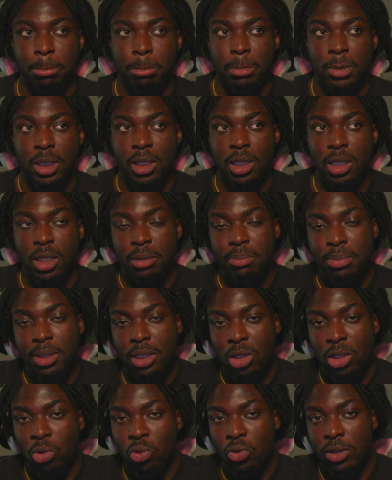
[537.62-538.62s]
could be
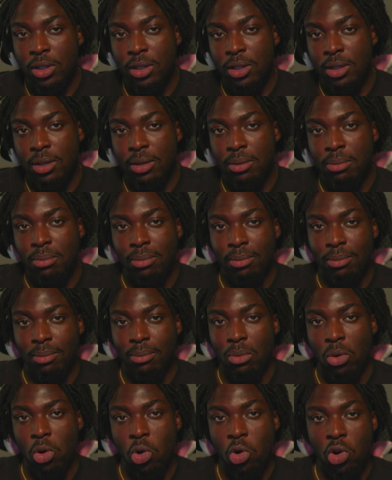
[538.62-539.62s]
doing
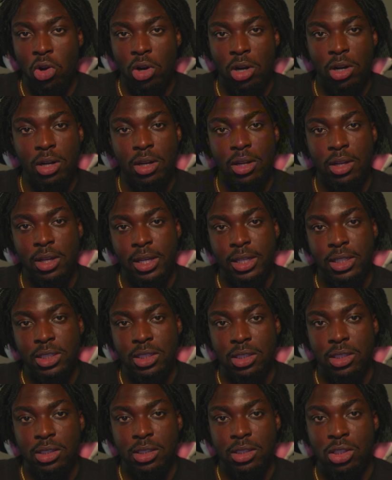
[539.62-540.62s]
more and
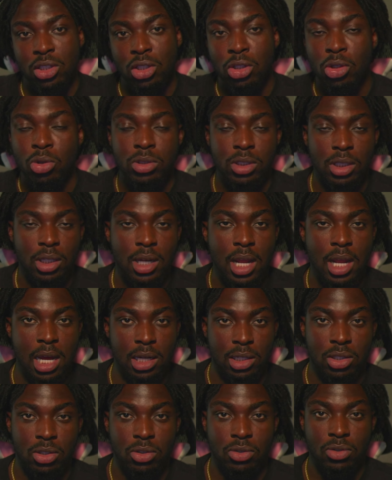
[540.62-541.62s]
just choosing not
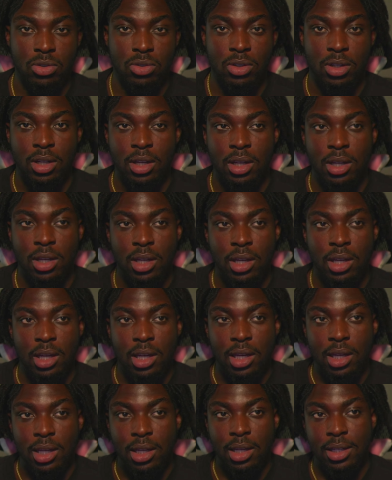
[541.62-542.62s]
to.
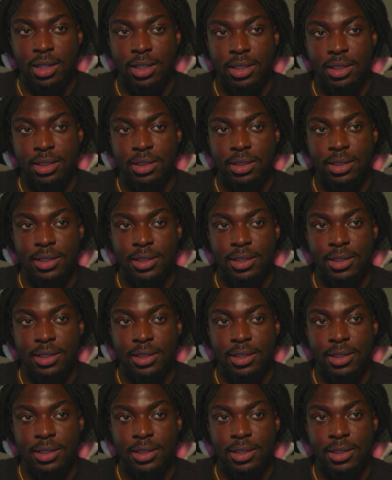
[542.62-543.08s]
And